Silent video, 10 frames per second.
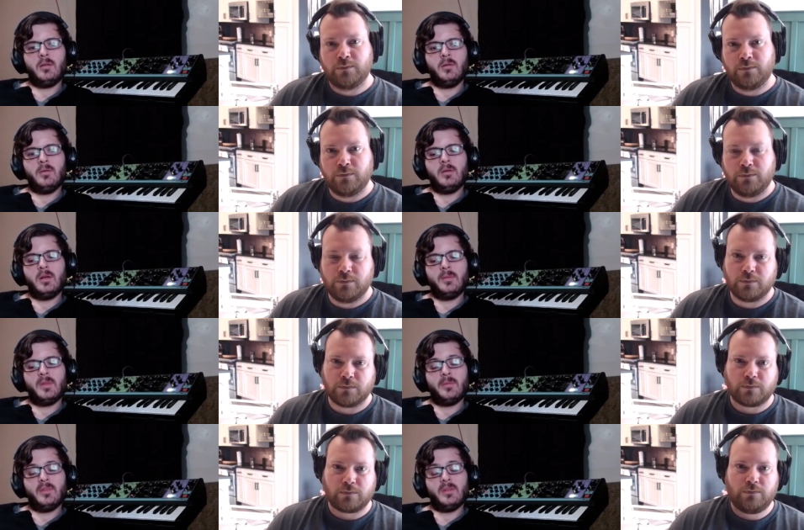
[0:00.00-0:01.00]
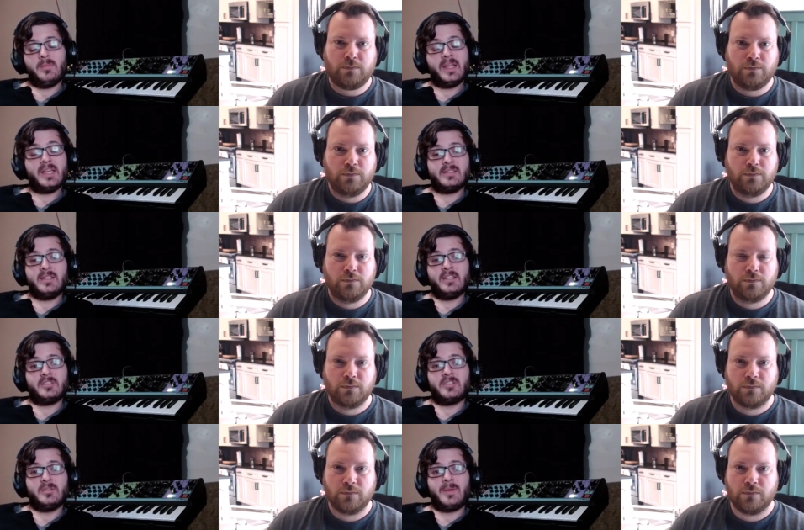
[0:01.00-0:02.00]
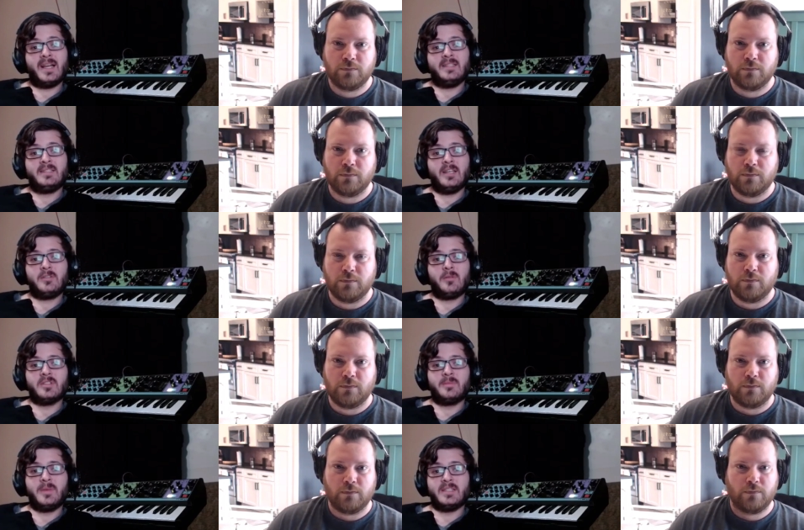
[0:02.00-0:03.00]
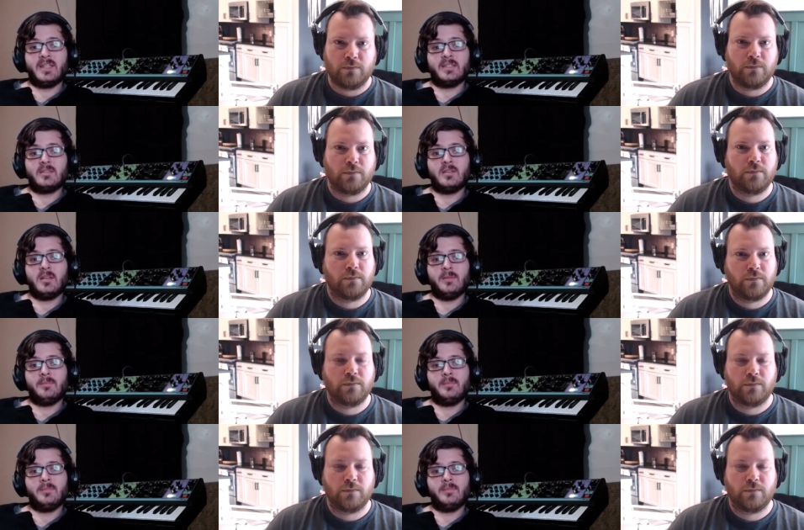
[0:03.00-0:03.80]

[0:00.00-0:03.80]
Speaker 1: Um, the, the biggest thing is just a mindset towards business. Um,